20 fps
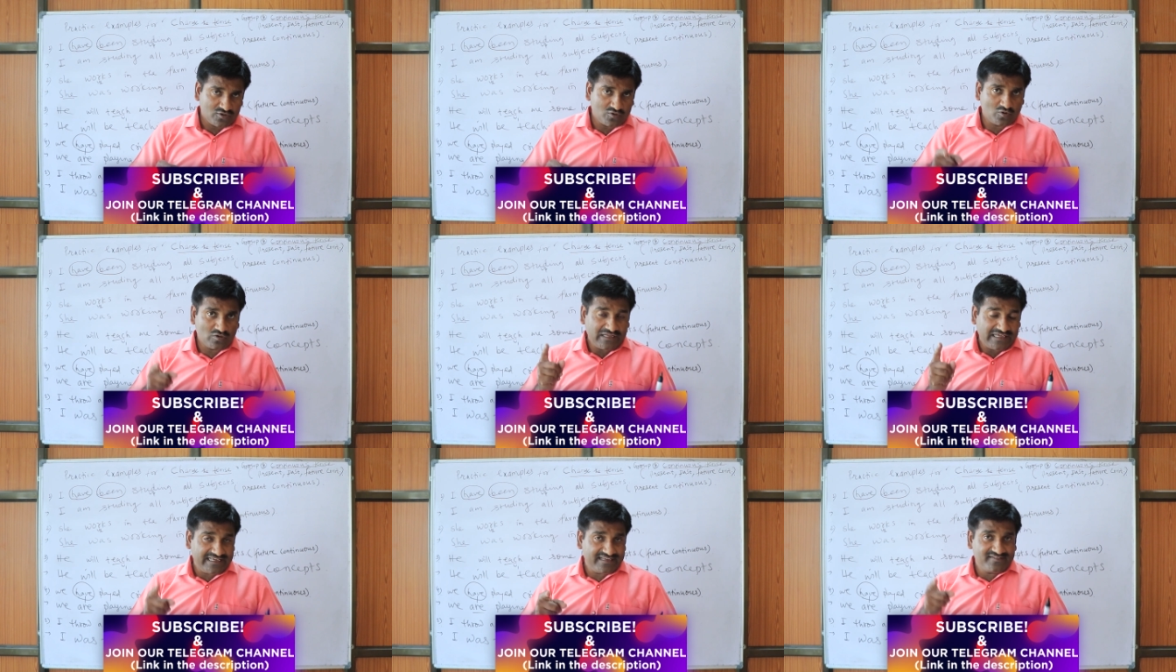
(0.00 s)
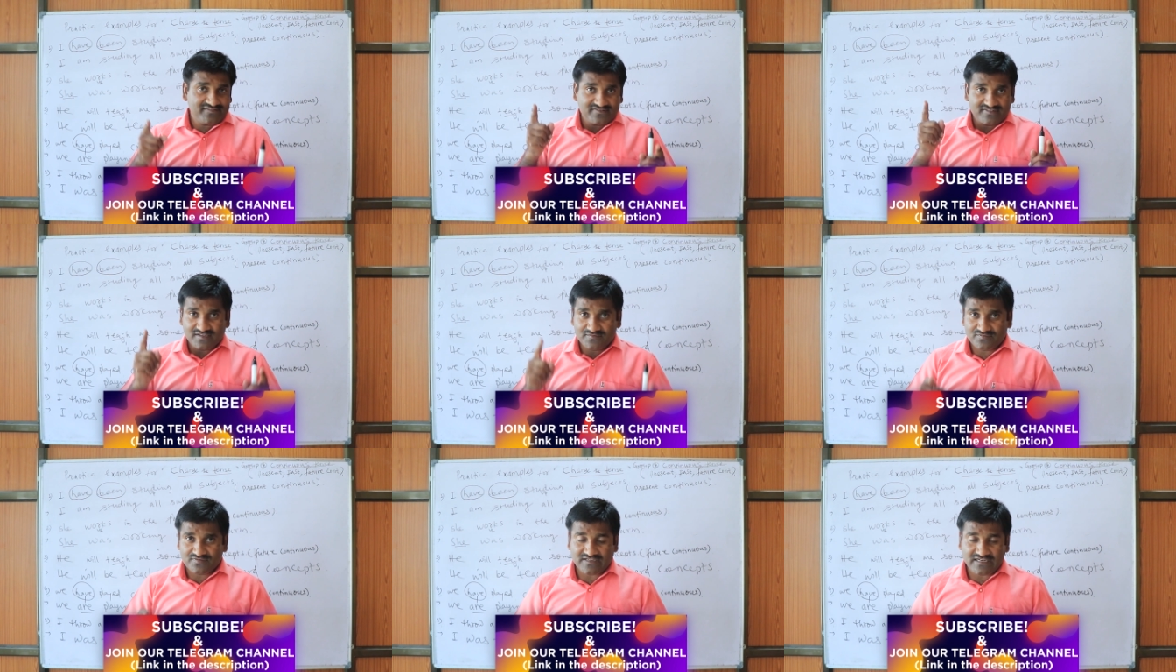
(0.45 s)
to like,
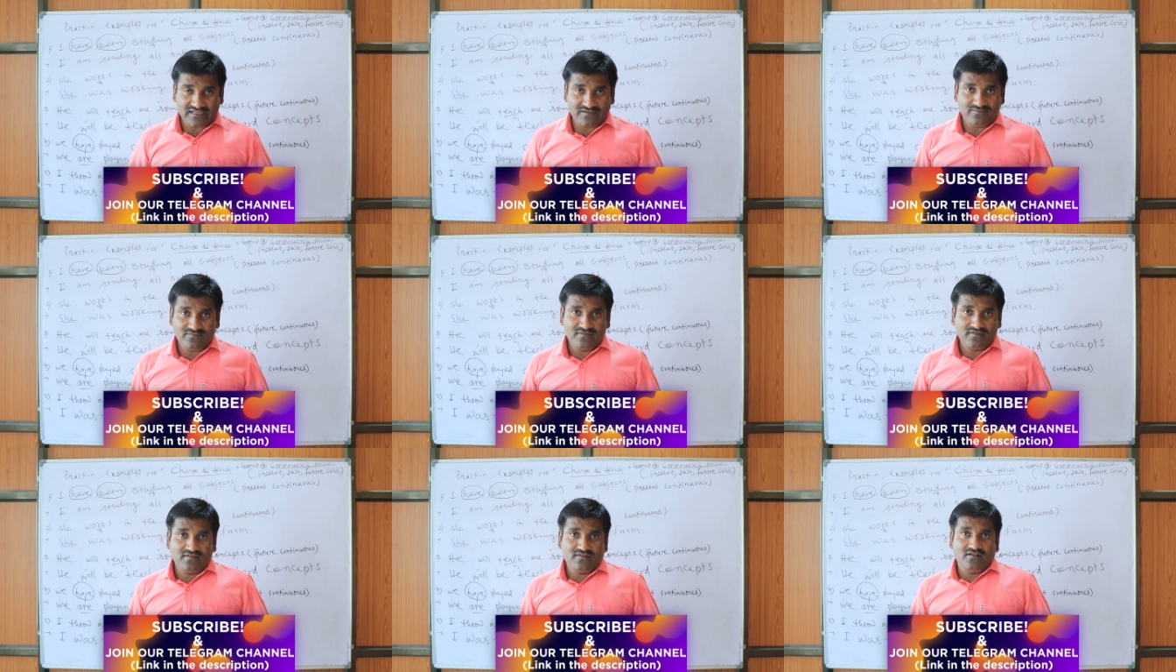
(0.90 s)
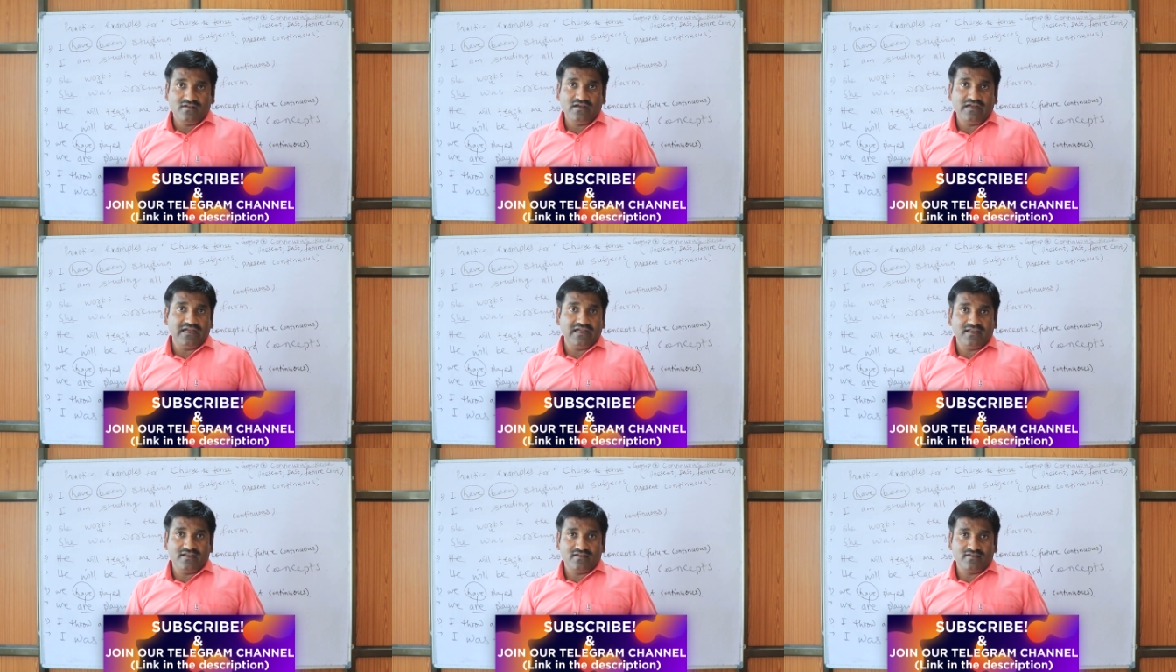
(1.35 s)
subscribe,
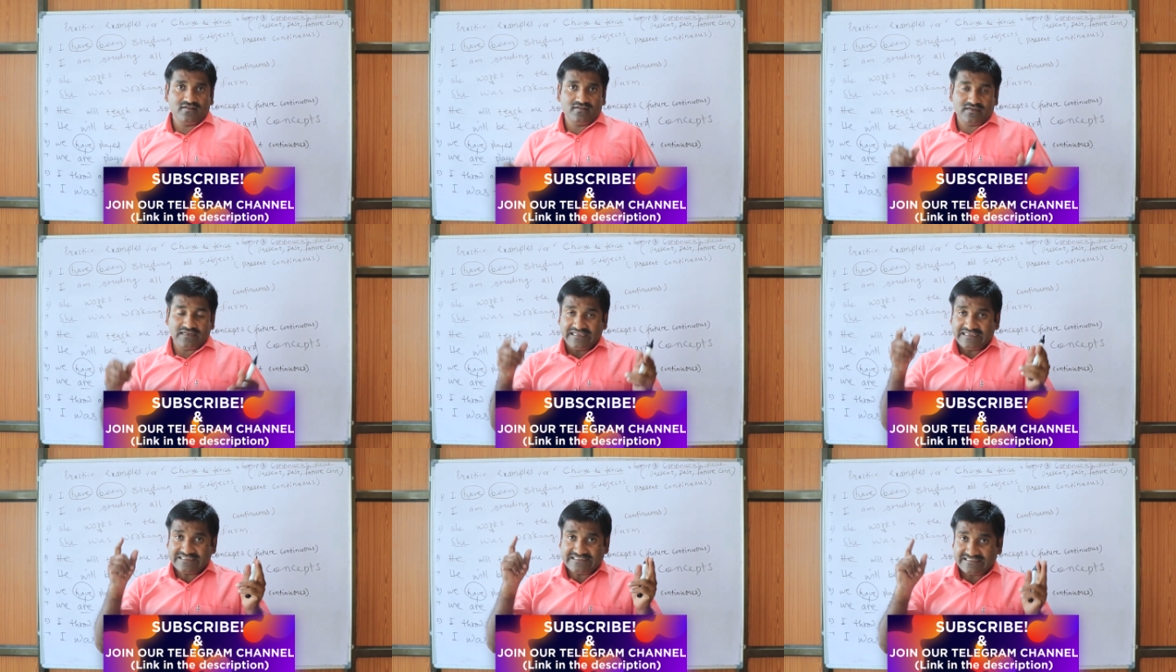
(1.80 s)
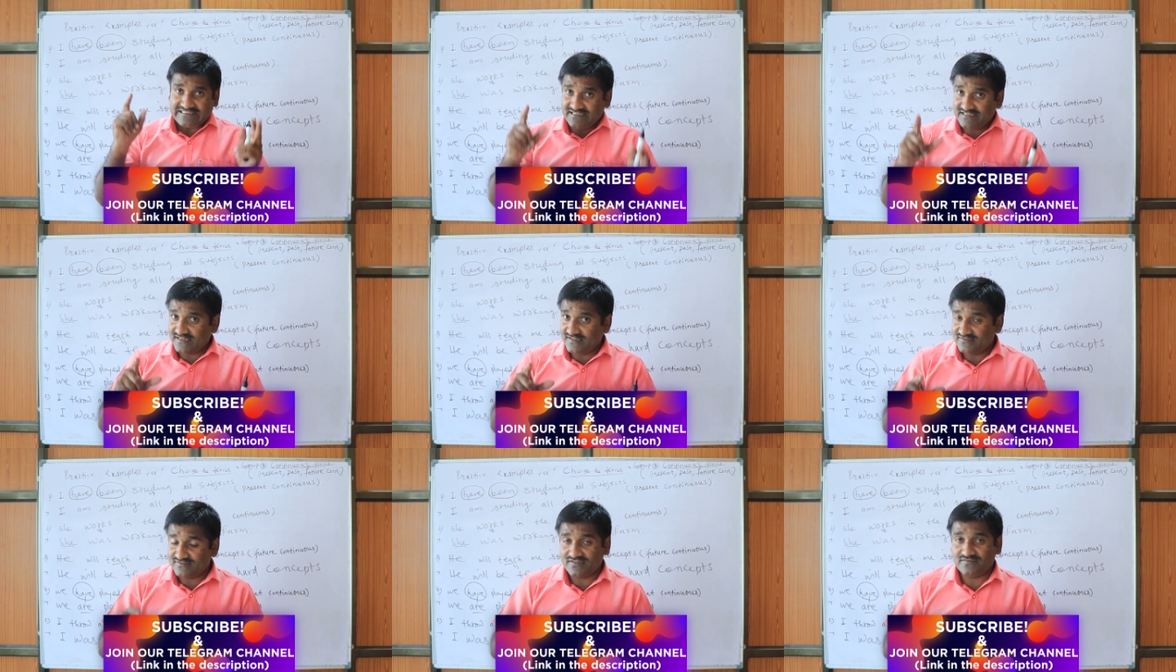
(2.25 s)
like, share
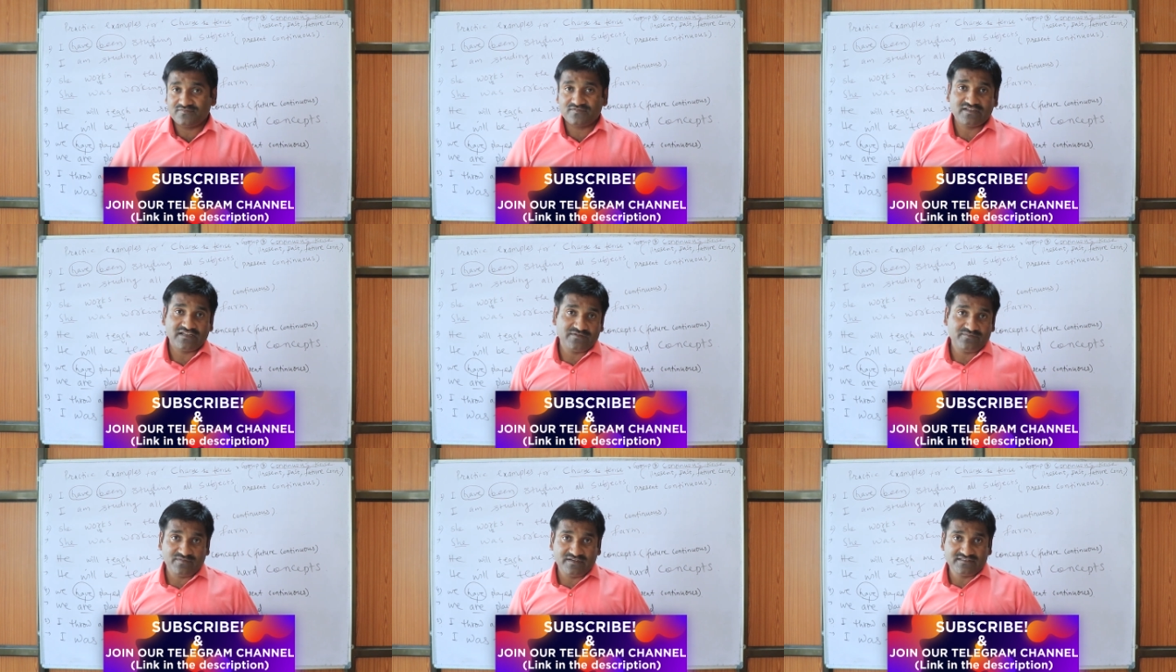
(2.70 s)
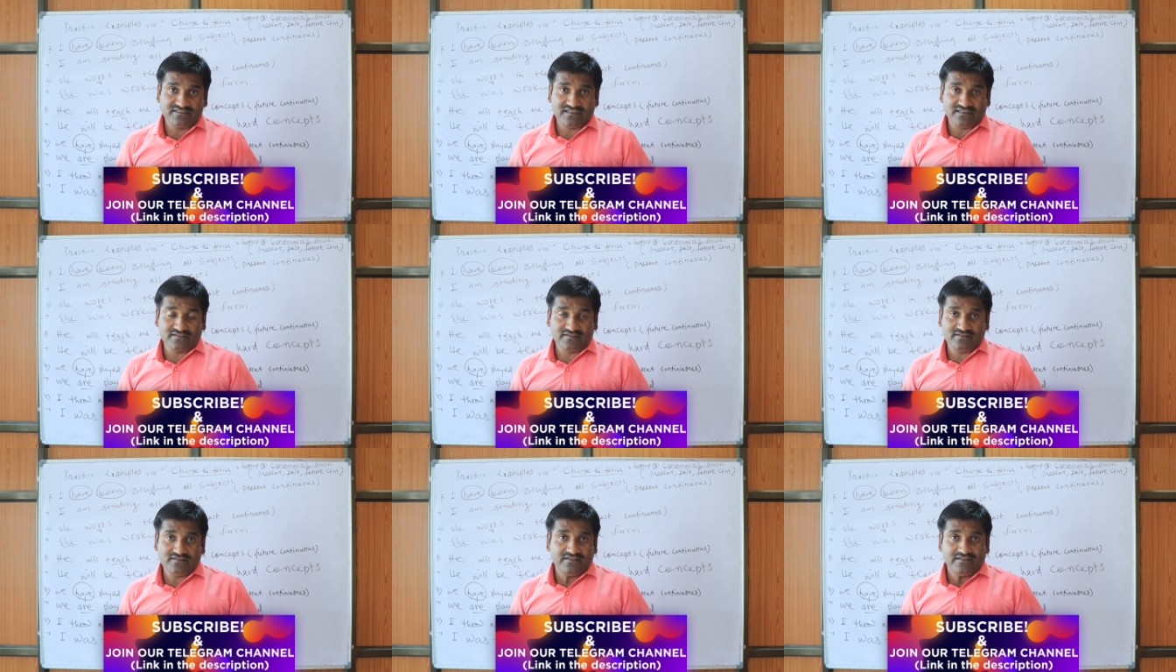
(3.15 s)
and subscribe my
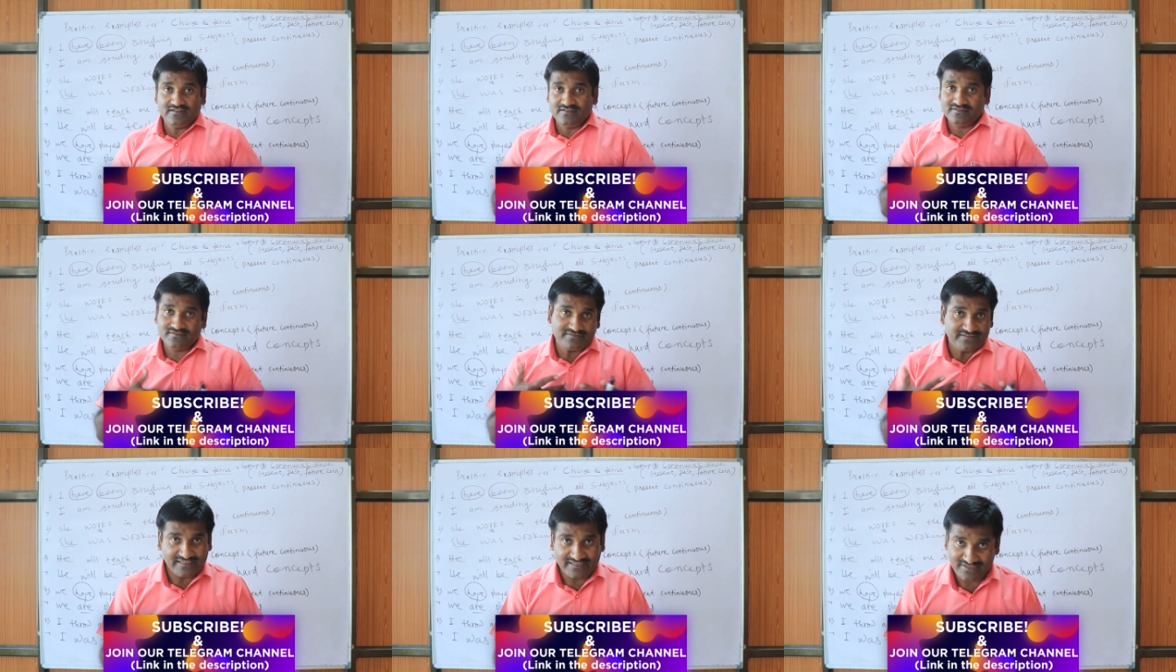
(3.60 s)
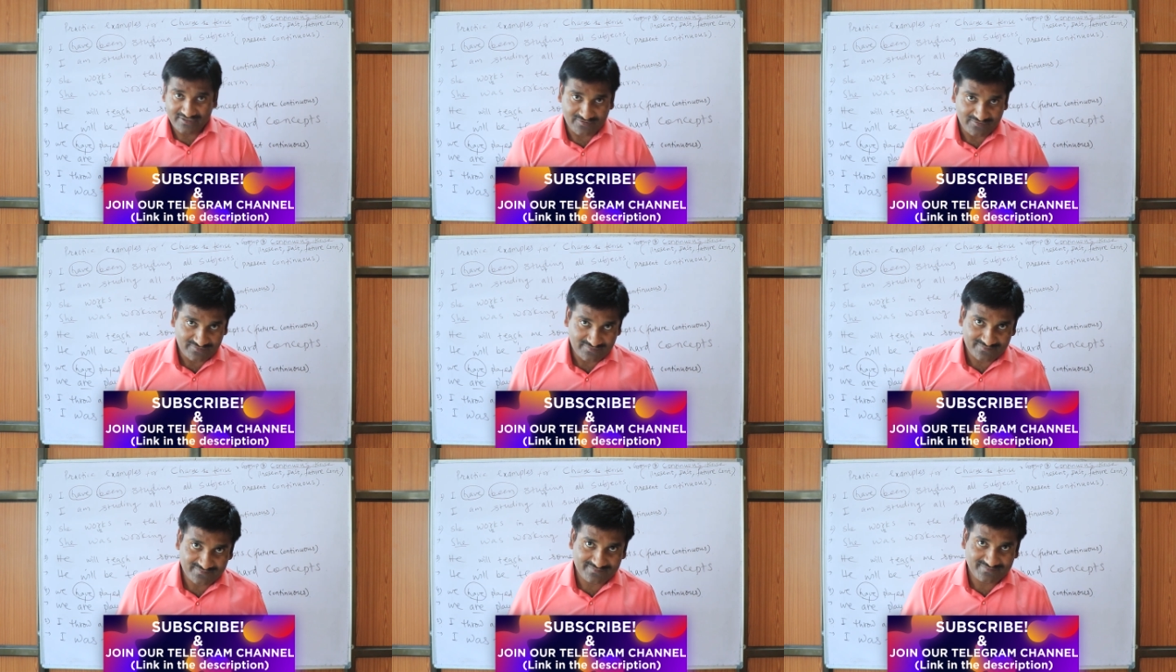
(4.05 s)
channel. Thank
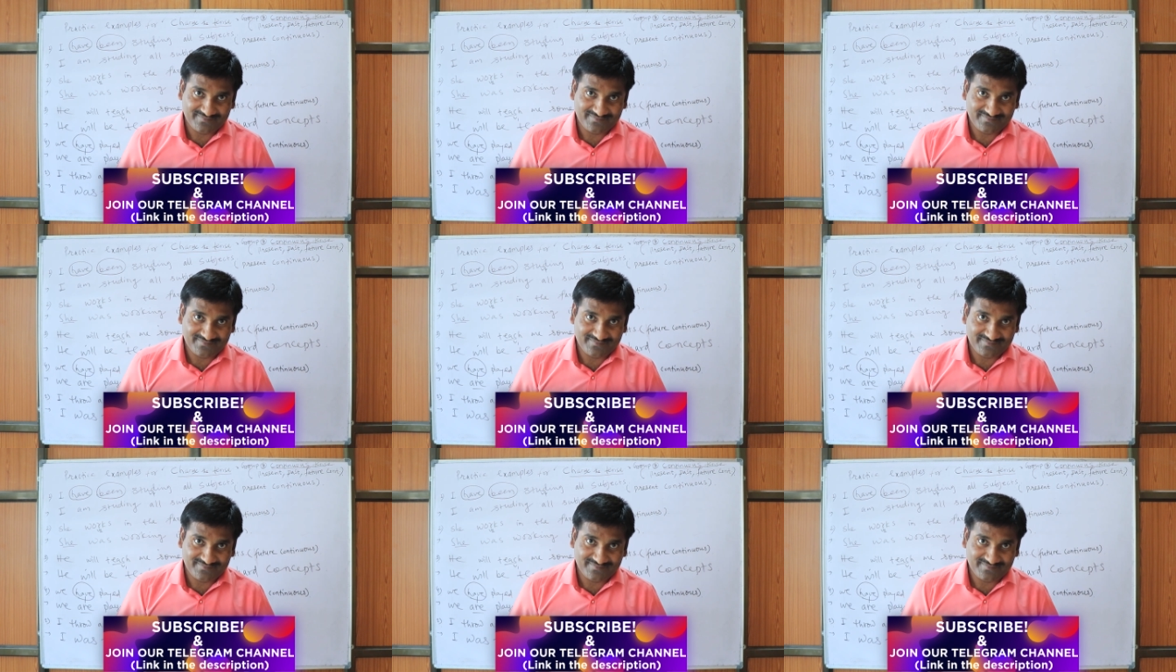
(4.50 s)
you.